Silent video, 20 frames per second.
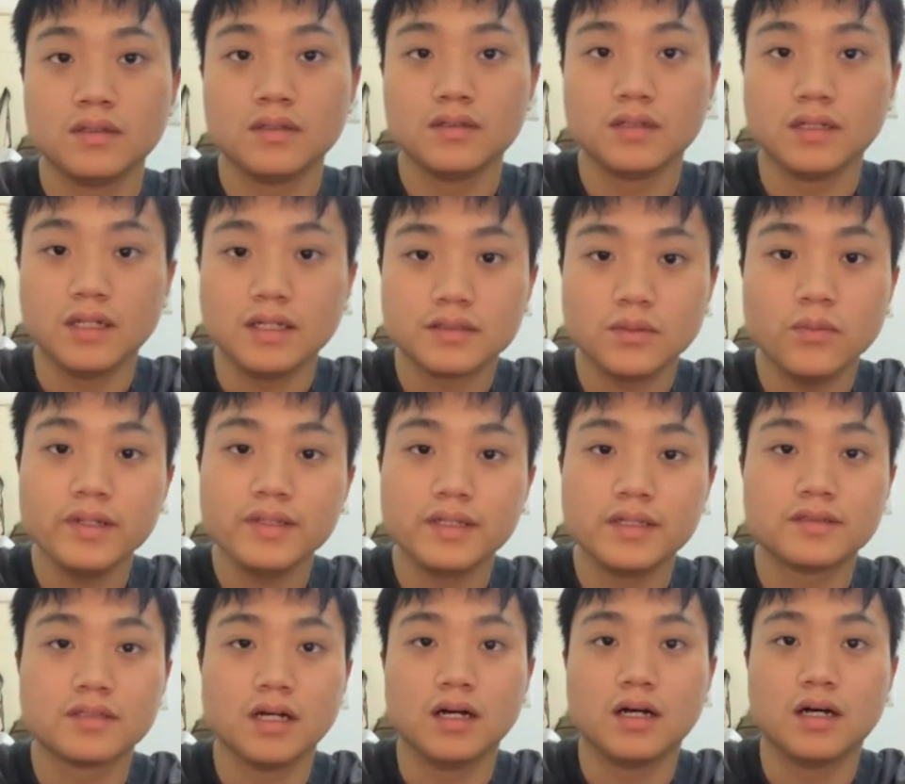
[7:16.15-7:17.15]
The last one
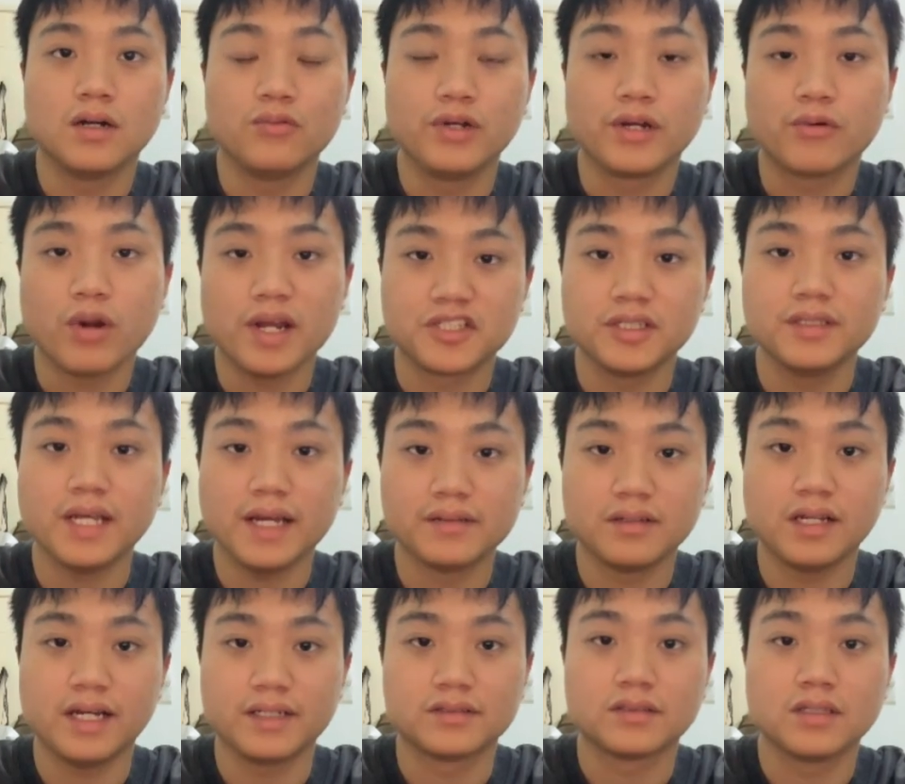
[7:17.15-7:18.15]
is regression
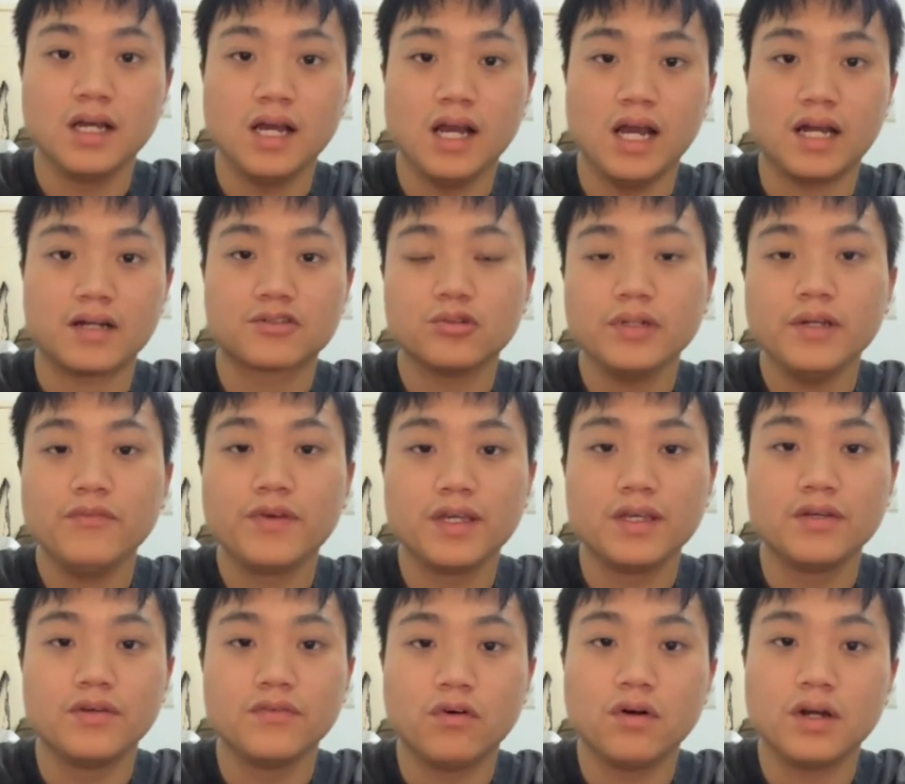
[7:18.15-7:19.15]
analysis. Actually,
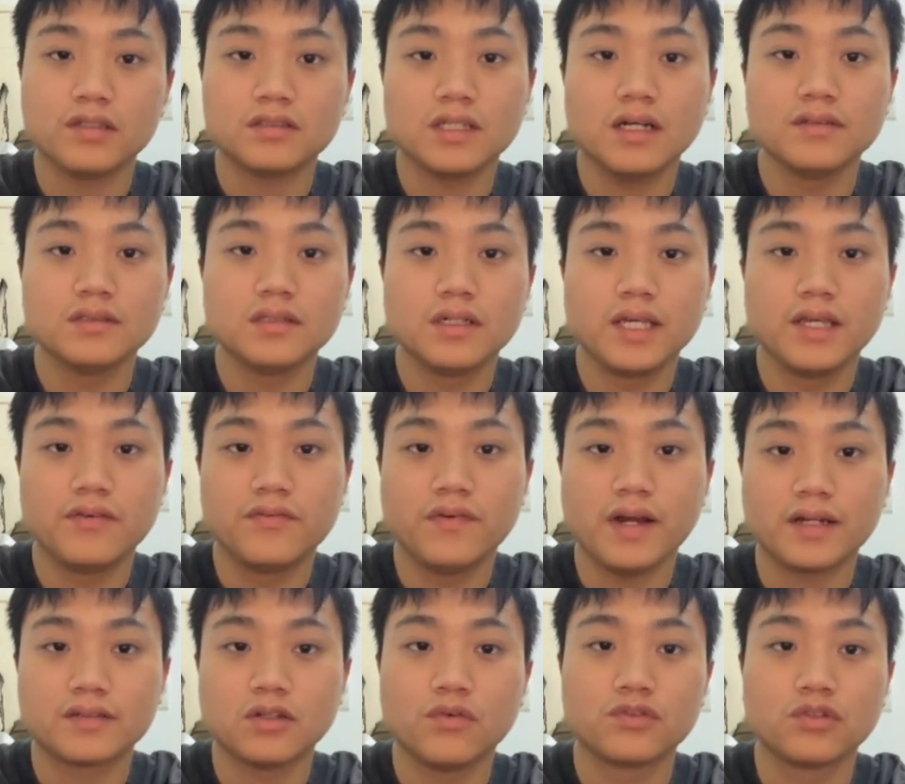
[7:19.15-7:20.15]
we focus on the
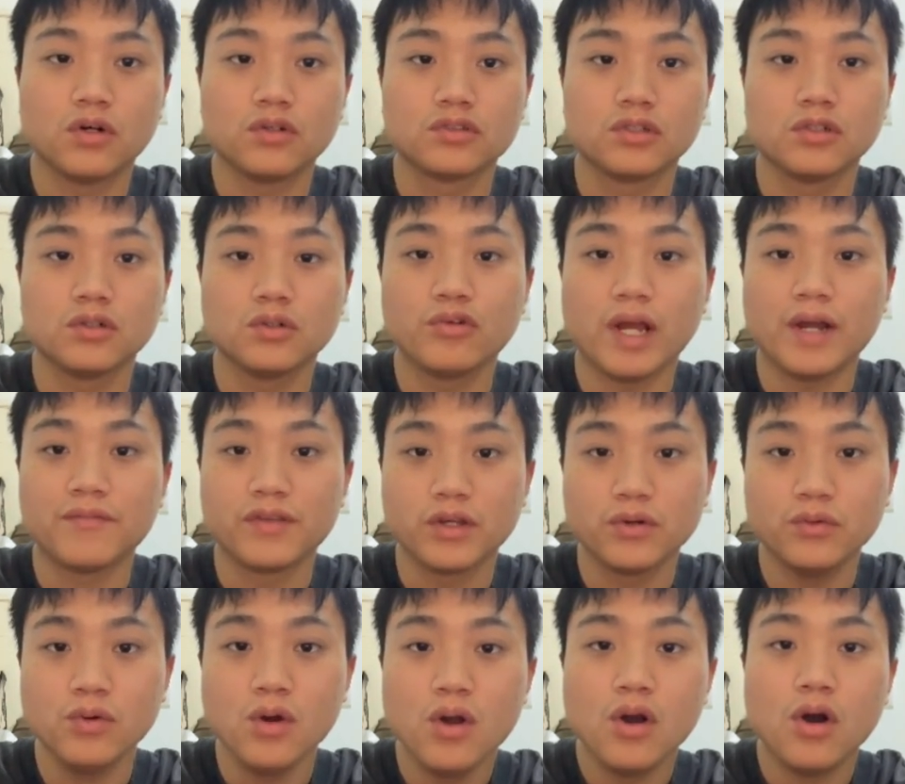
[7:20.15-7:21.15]
effects of total
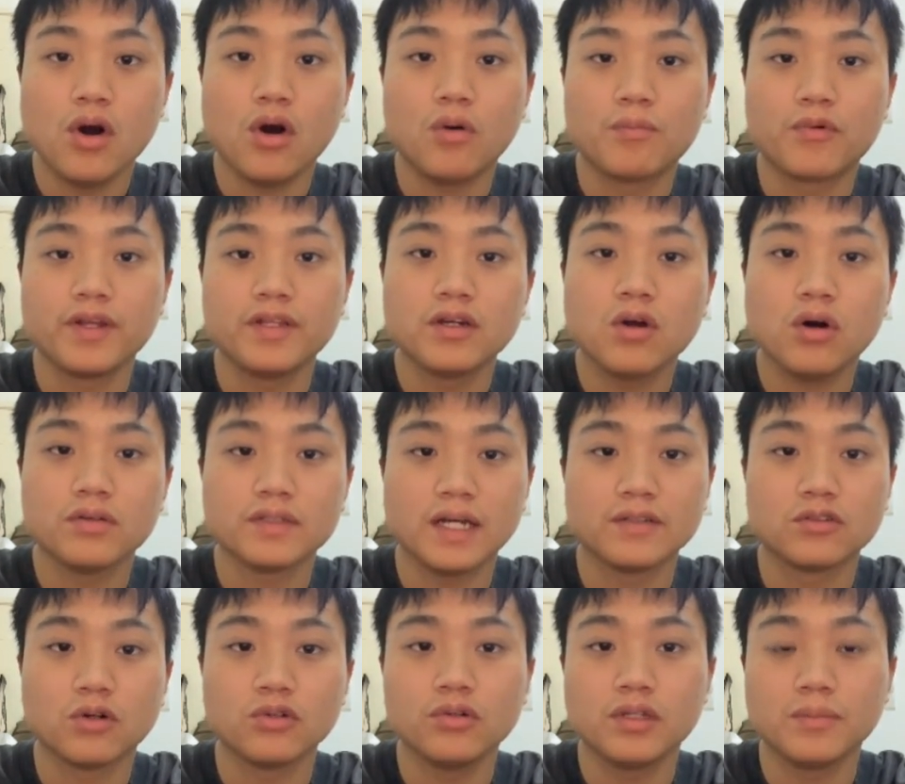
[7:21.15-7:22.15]
revenue, operating cost,
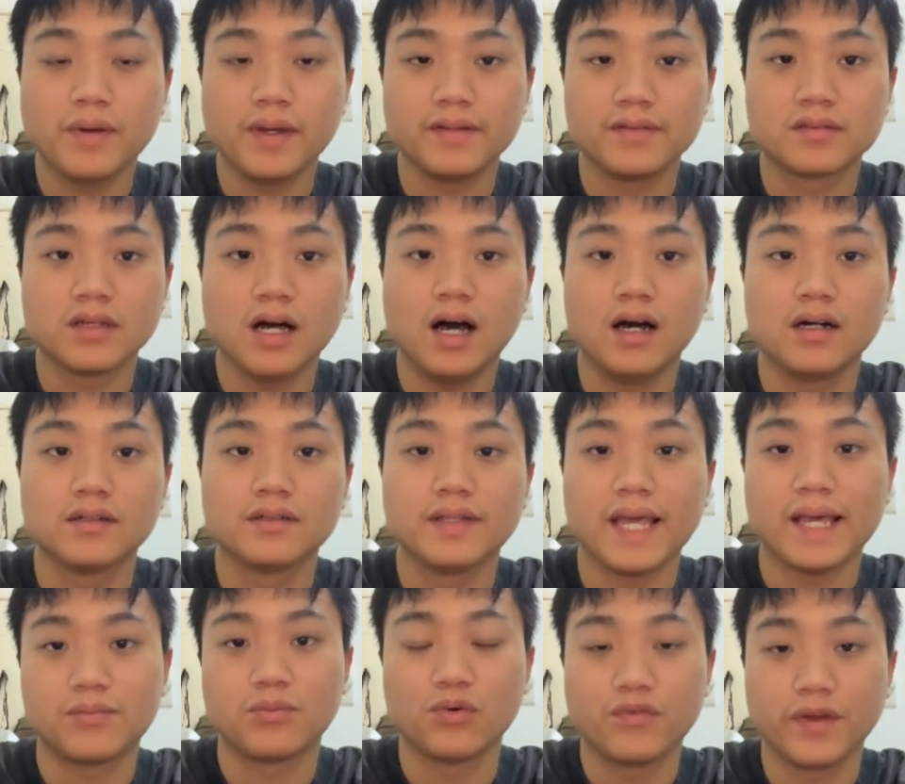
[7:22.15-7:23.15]
and total debate on
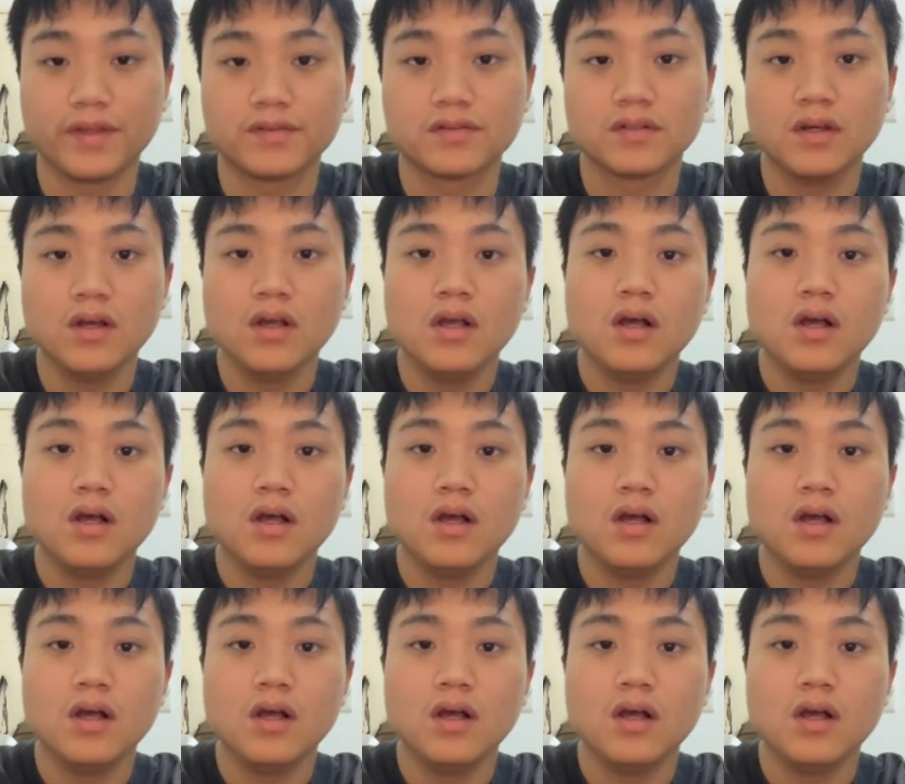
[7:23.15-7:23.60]
net profit.